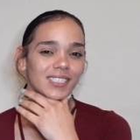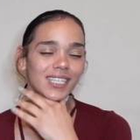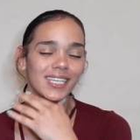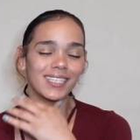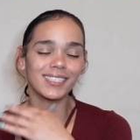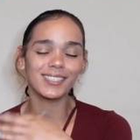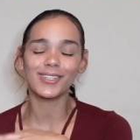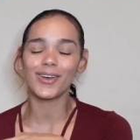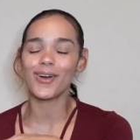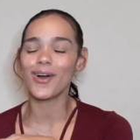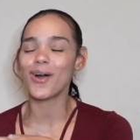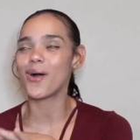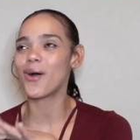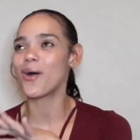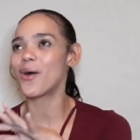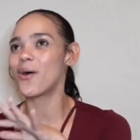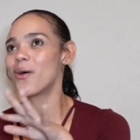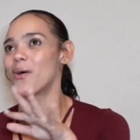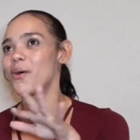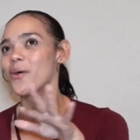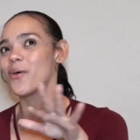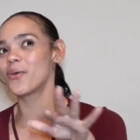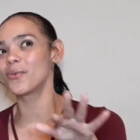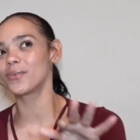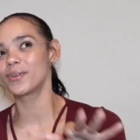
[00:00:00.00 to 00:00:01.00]
That's a
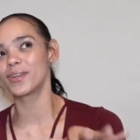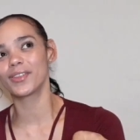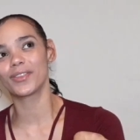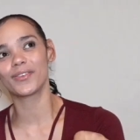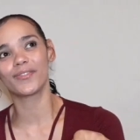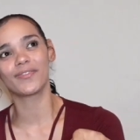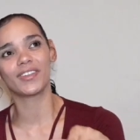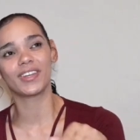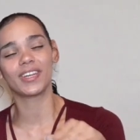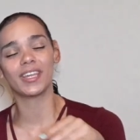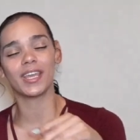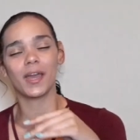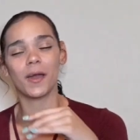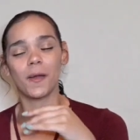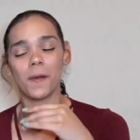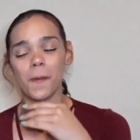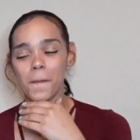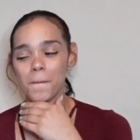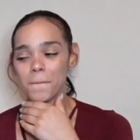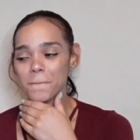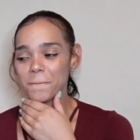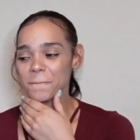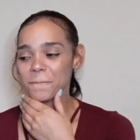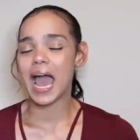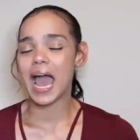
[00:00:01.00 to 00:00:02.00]
whole nother video.
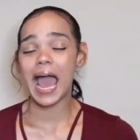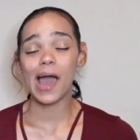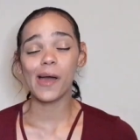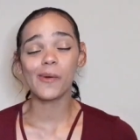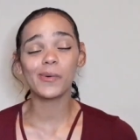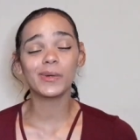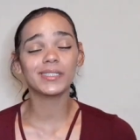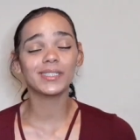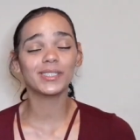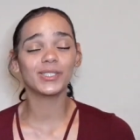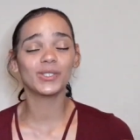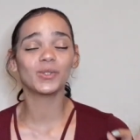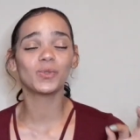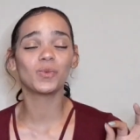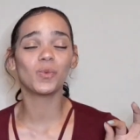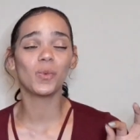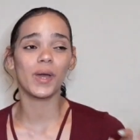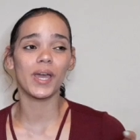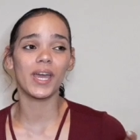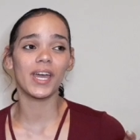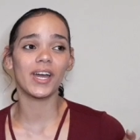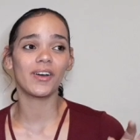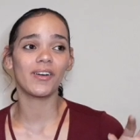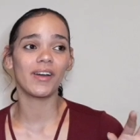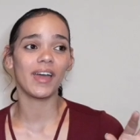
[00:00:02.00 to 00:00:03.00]
I would do
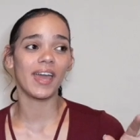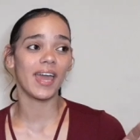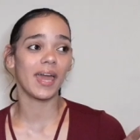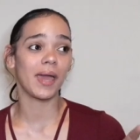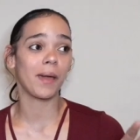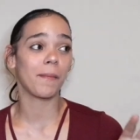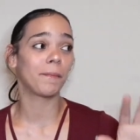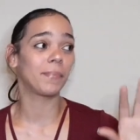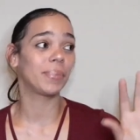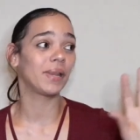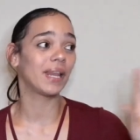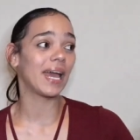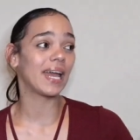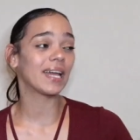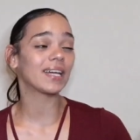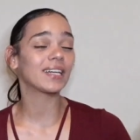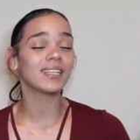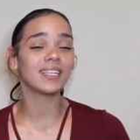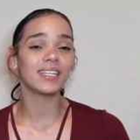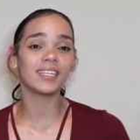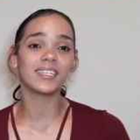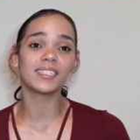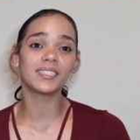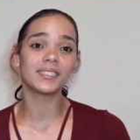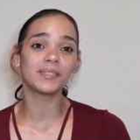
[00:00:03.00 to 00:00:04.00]
well at black
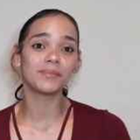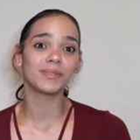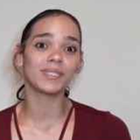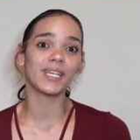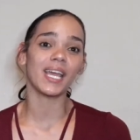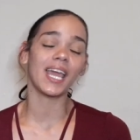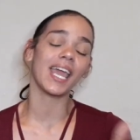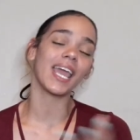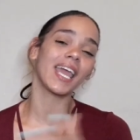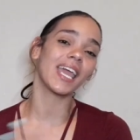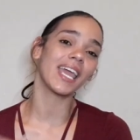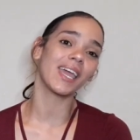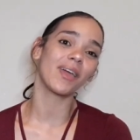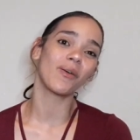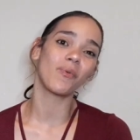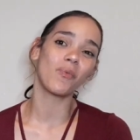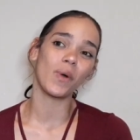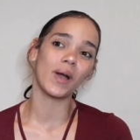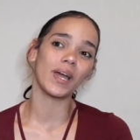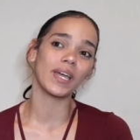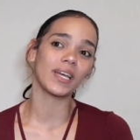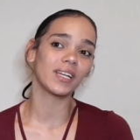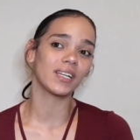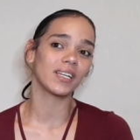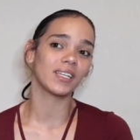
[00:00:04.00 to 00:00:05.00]
clubs and
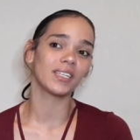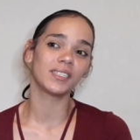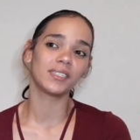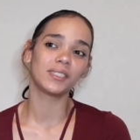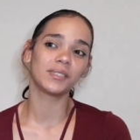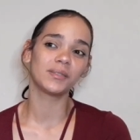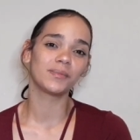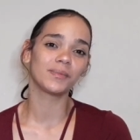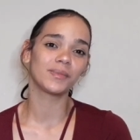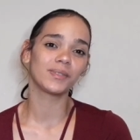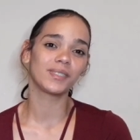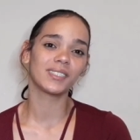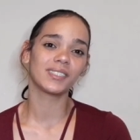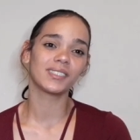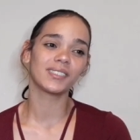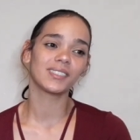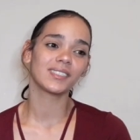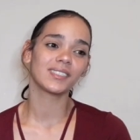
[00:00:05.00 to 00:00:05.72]
white clubs.